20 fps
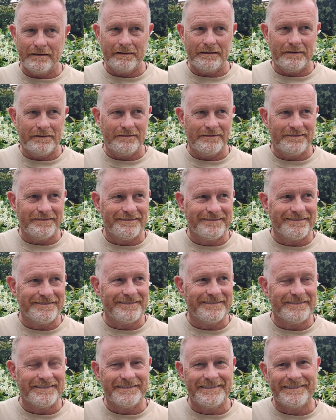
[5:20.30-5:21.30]

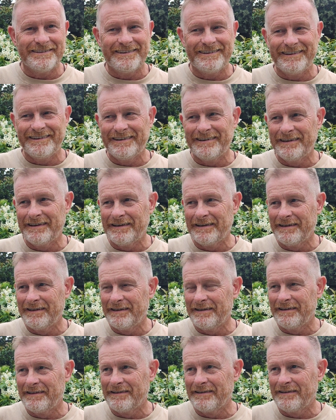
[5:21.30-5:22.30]

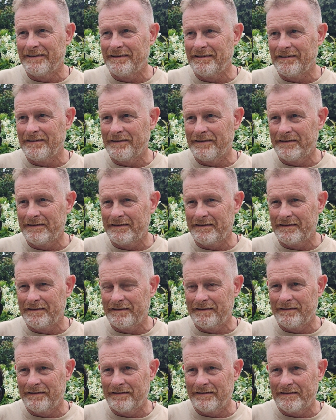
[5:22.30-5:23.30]

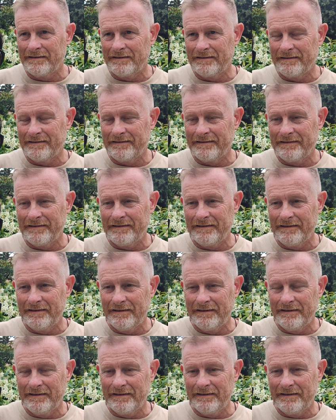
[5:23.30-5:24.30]

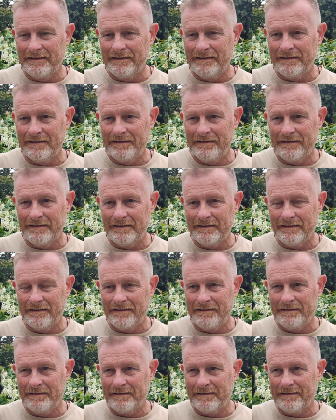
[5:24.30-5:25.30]

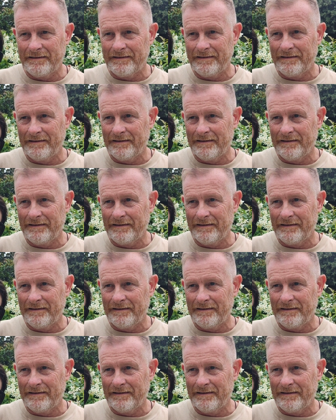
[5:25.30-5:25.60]
[no speech]